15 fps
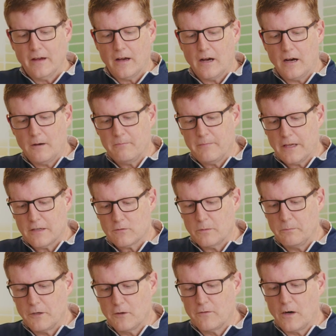Um, as we
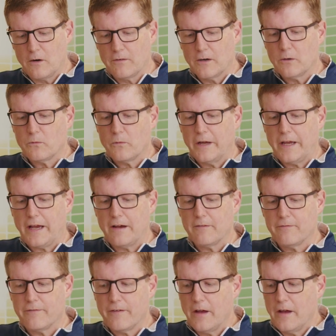move over, we
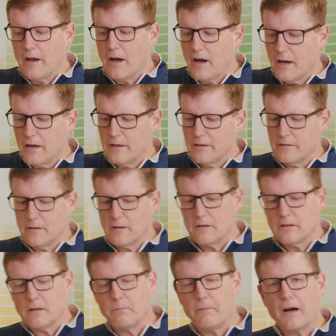have uh,
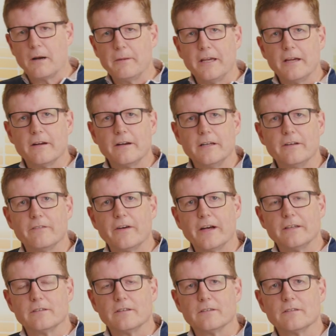the Barbieri
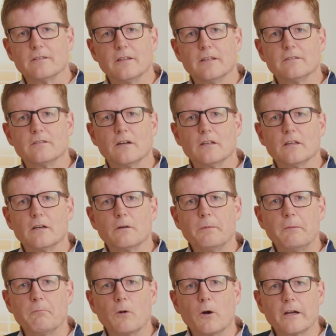devices. These are a little
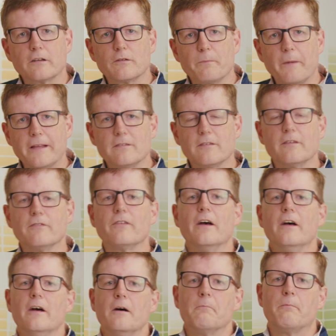bit more expensive,
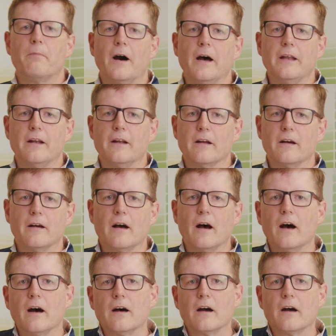but uh,
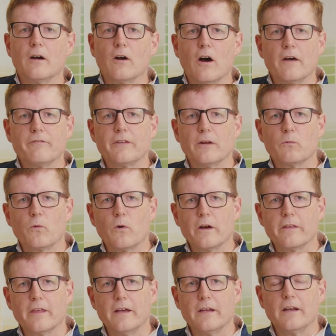are often
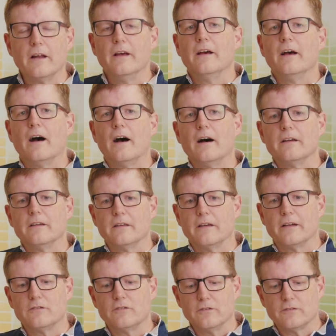worth it uh,
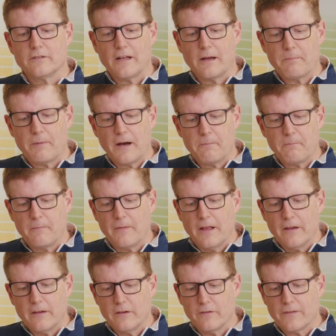as you step up.
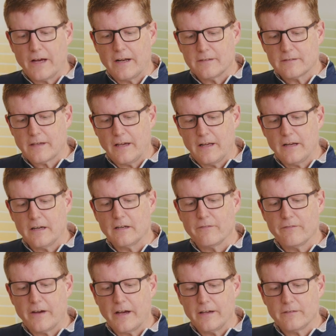You've got a scanning
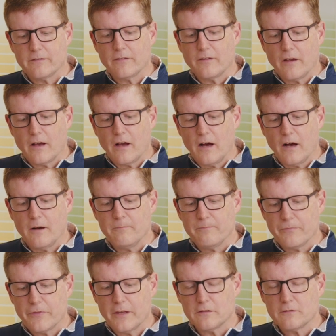device,
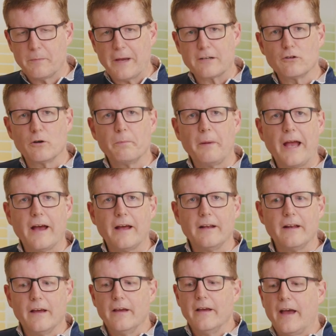um, the SpectroPad.
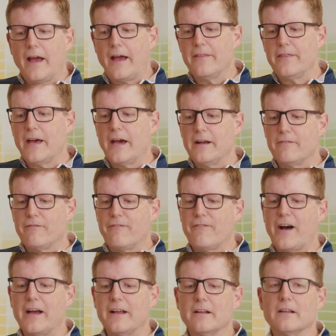And then
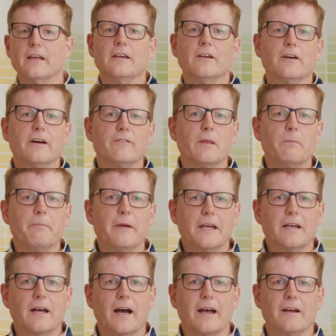finally, you have the
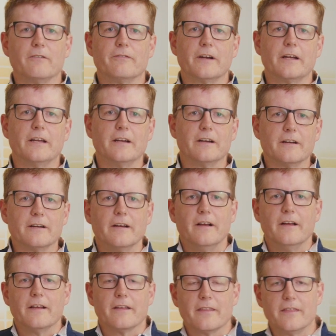big guy over here.
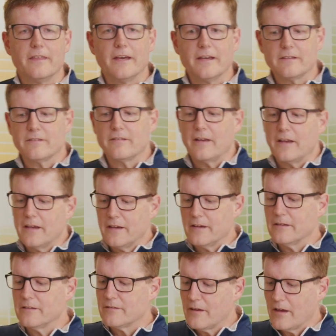This
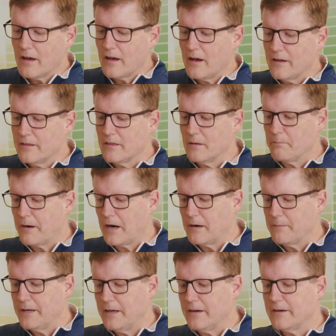is uh, the
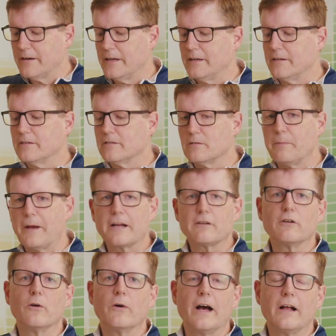Barbieri
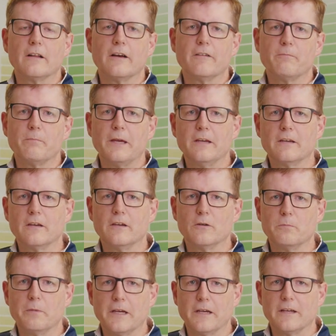Spectro L F P
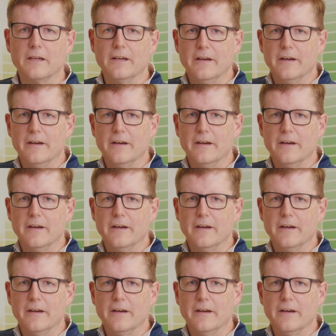Q B.